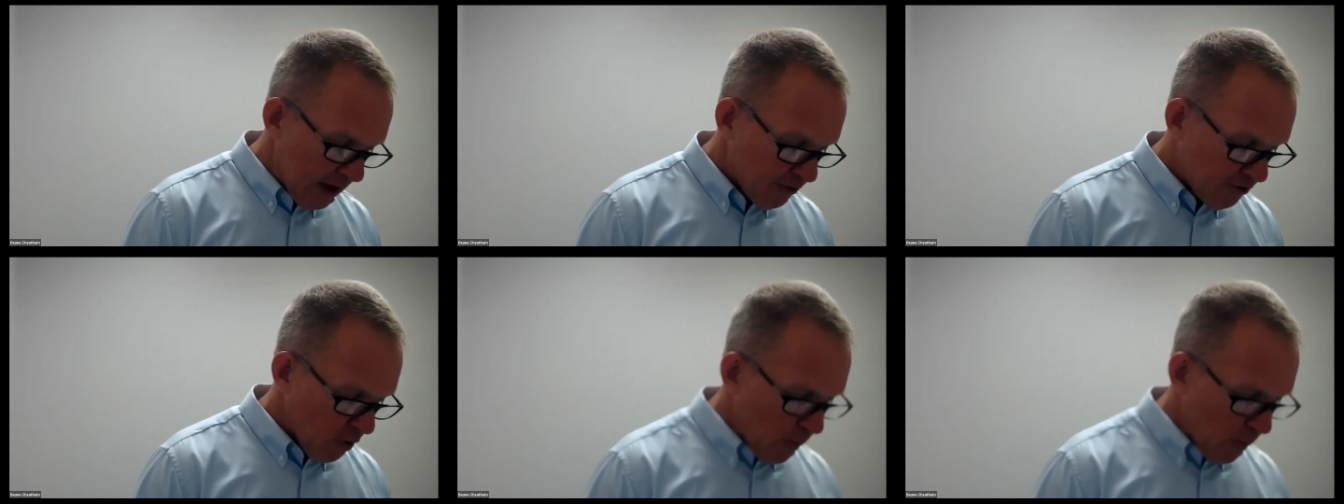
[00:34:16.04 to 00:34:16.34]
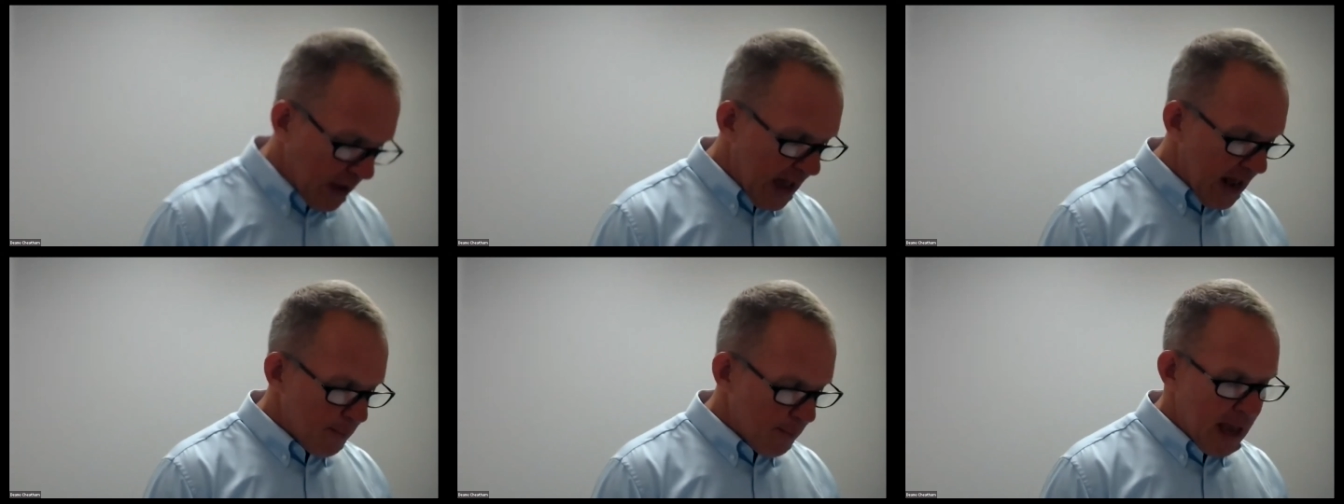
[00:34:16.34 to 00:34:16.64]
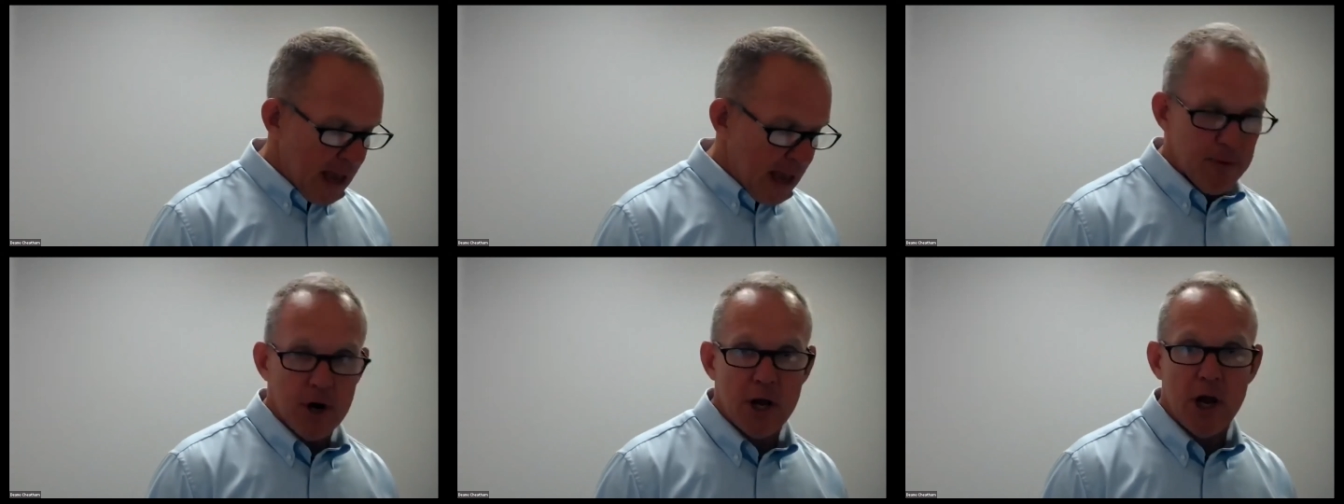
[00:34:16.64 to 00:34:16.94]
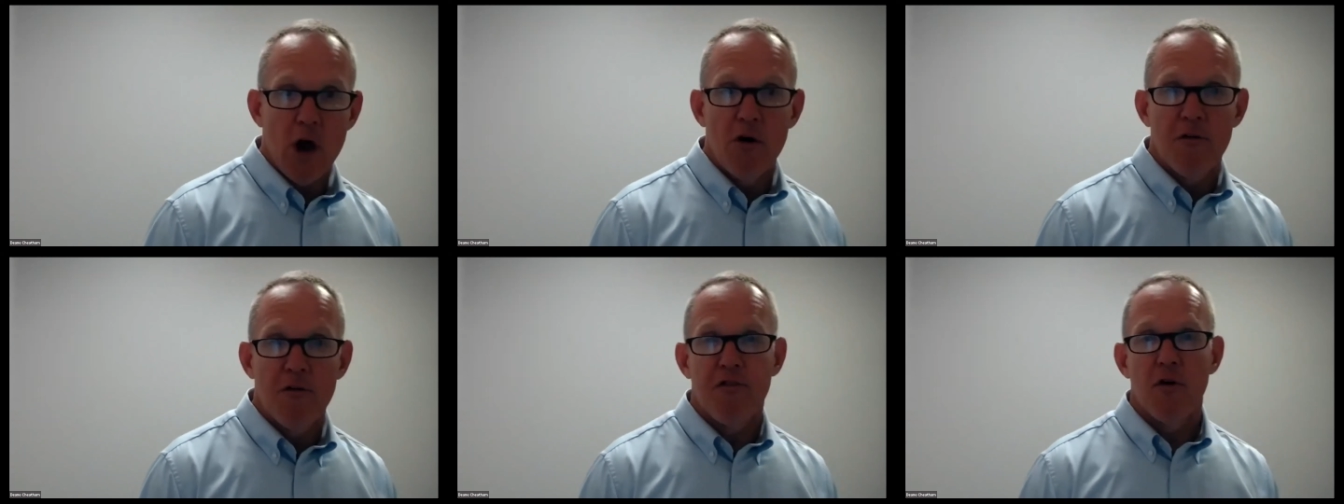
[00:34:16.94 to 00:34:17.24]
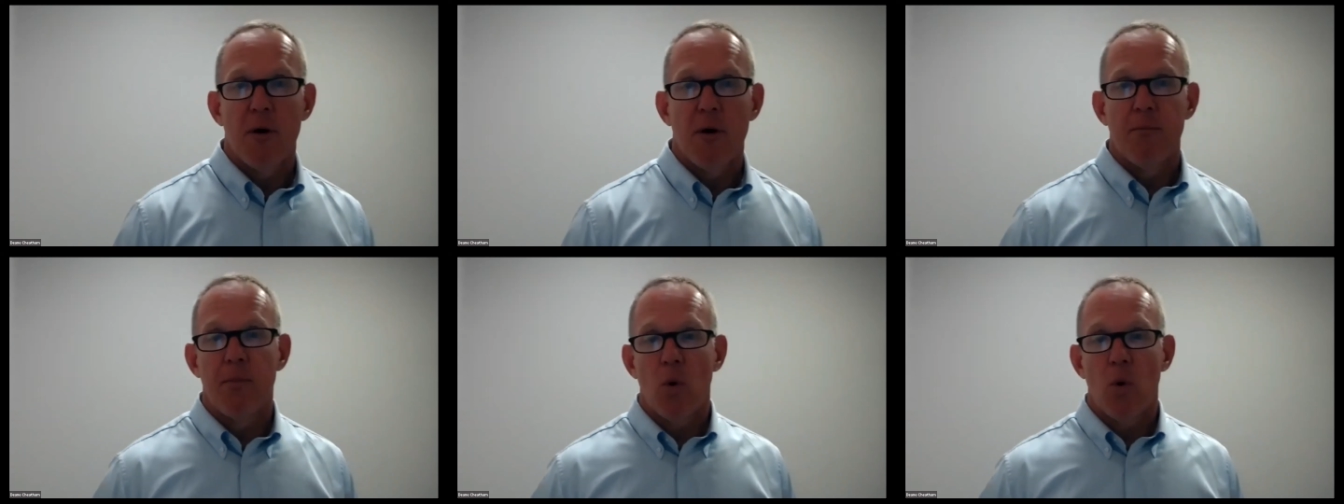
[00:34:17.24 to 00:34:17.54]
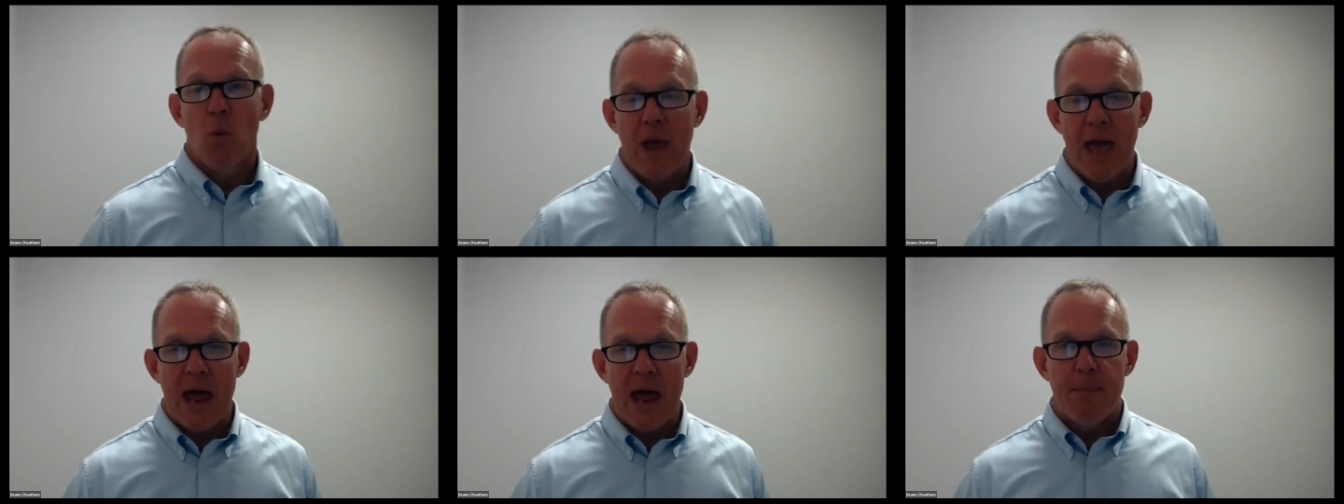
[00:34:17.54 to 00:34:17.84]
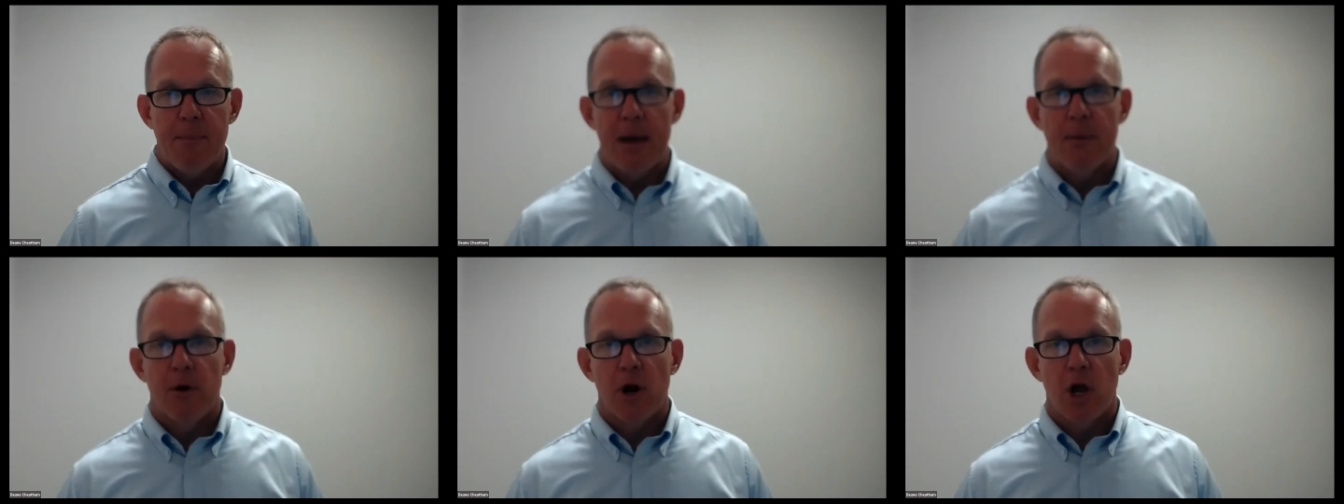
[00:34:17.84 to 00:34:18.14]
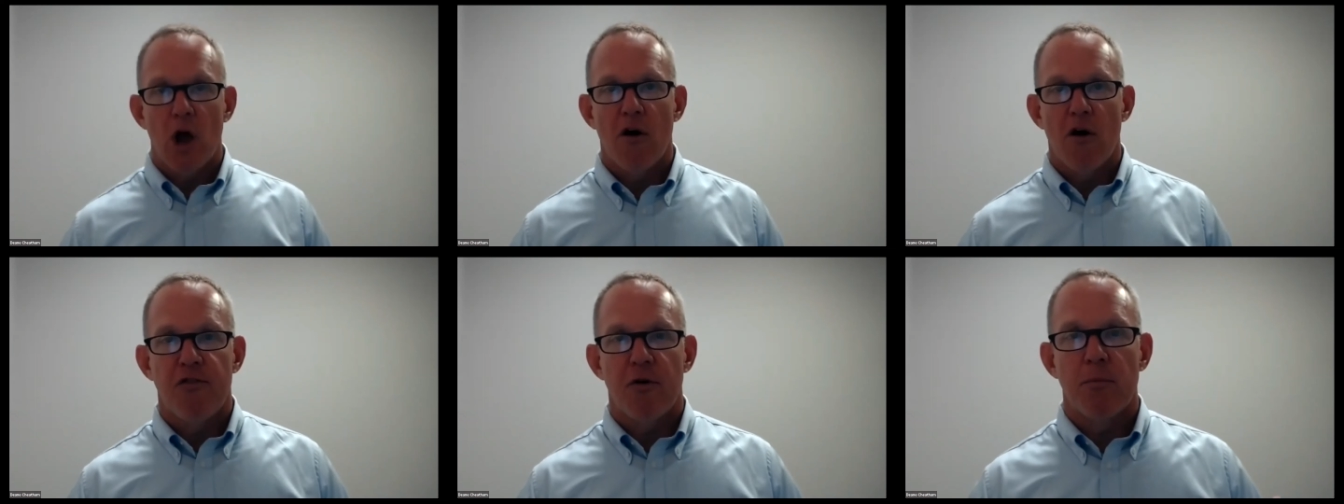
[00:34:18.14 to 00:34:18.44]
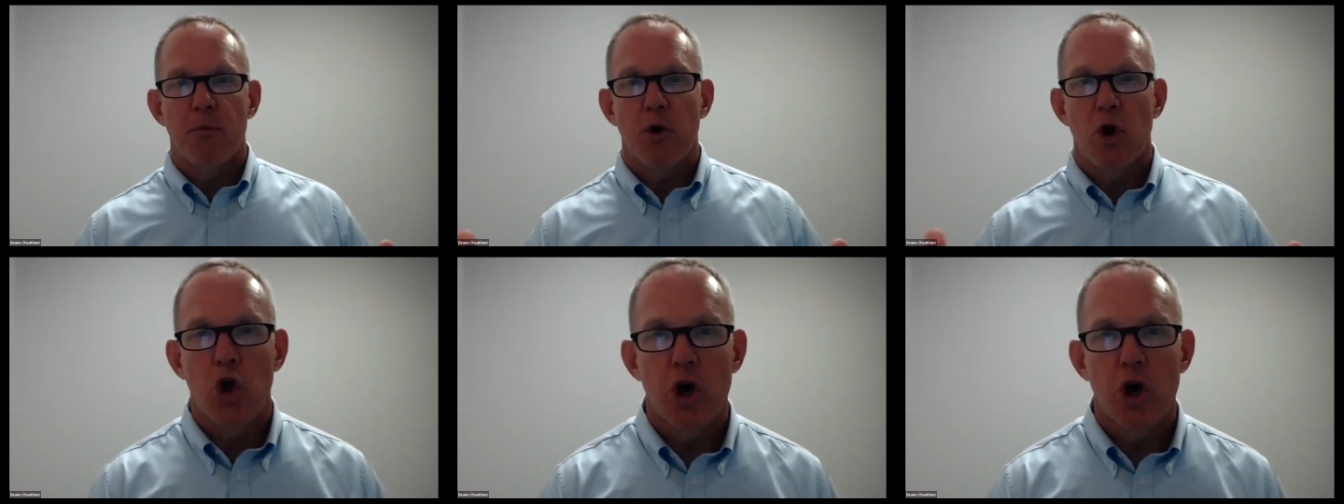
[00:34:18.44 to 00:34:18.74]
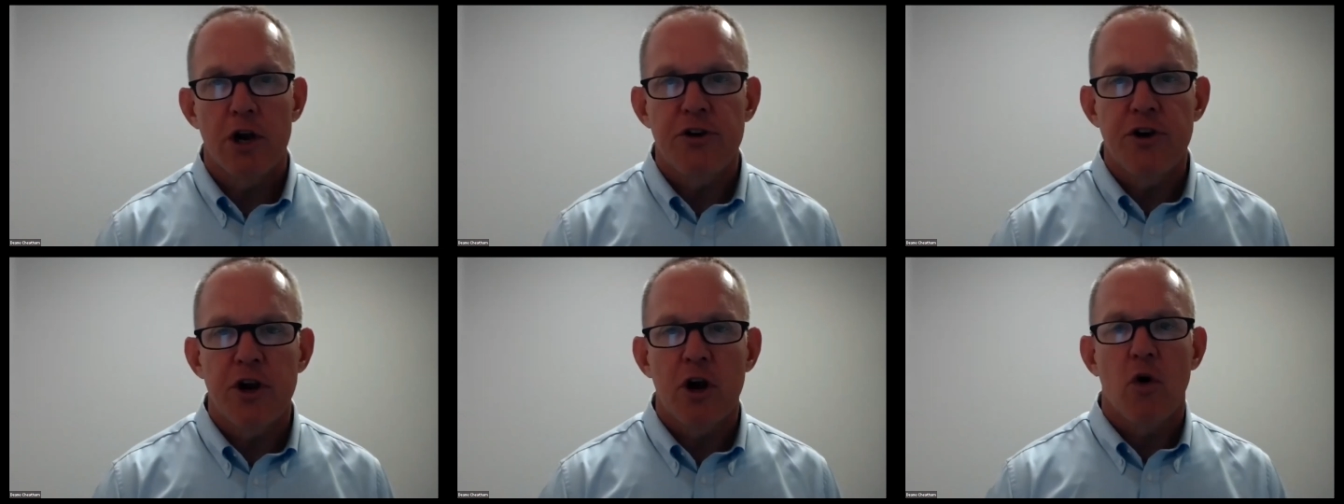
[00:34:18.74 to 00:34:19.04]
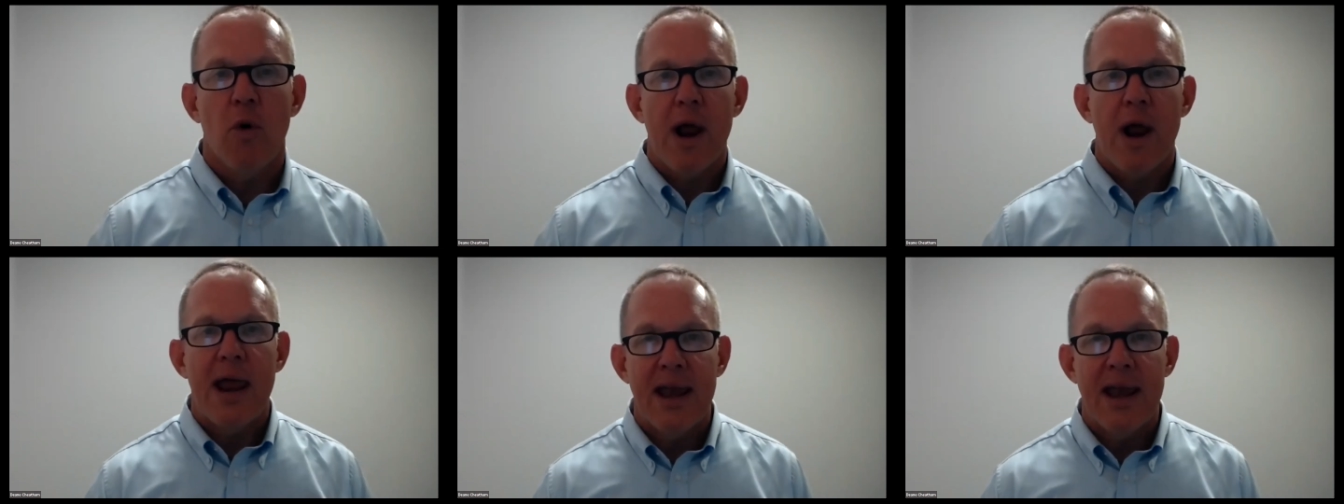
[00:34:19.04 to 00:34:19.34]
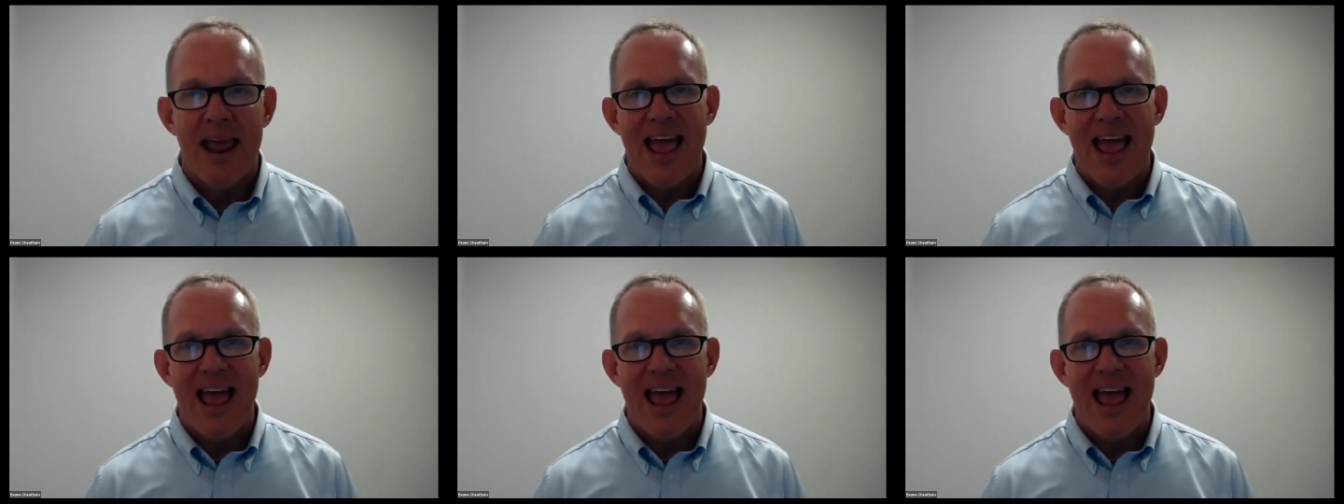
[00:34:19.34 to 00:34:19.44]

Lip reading: So we got to be able to go from good to great